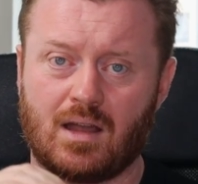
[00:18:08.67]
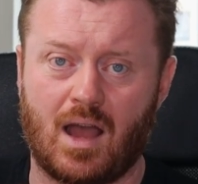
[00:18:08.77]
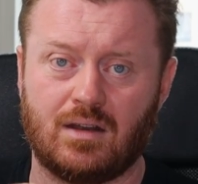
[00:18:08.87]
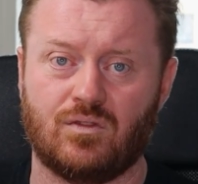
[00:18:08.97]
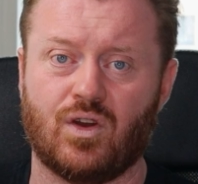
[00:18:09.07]

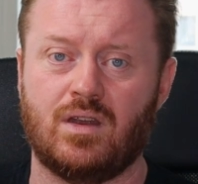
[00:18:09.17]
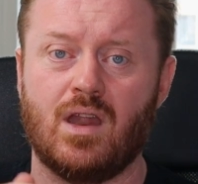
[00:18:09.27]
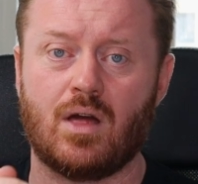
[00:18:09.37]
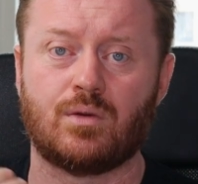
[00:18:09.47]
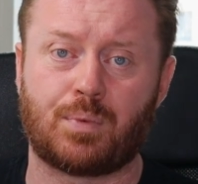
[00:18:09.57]
kind of
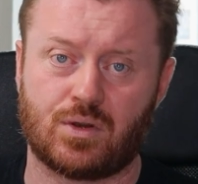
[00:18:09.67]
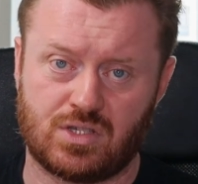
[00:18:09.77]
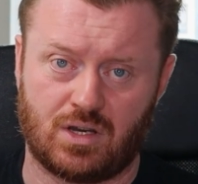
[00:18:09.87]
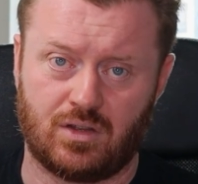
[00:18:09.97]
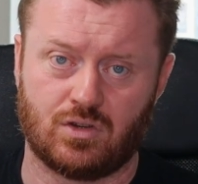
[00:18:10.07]
another
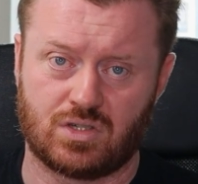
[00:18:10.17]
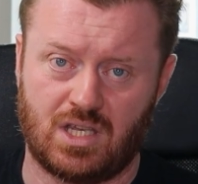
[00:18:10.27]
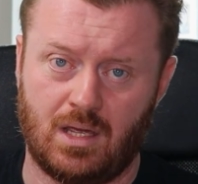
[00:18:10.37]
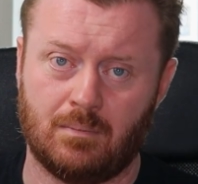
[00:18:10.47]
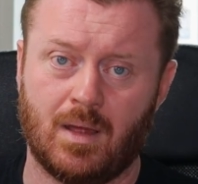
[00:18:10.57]
person on your
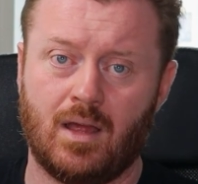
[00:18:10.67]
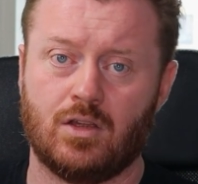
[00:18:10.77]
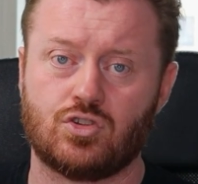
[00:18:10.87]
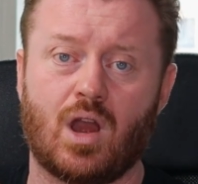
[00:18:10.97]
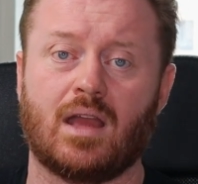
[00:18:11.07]
team
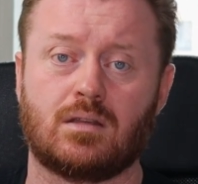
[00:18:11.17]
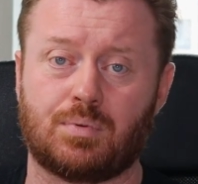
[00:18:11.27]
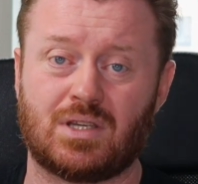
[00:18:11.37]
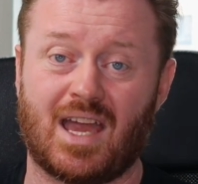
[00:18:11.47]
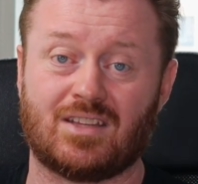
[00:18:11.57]
trying to
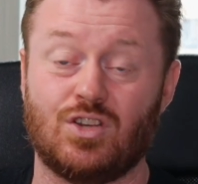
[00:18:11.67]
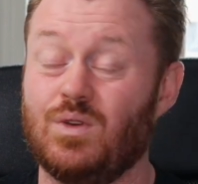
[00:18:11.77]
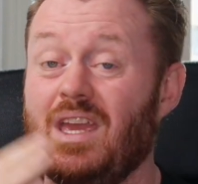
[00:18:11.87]
protect you,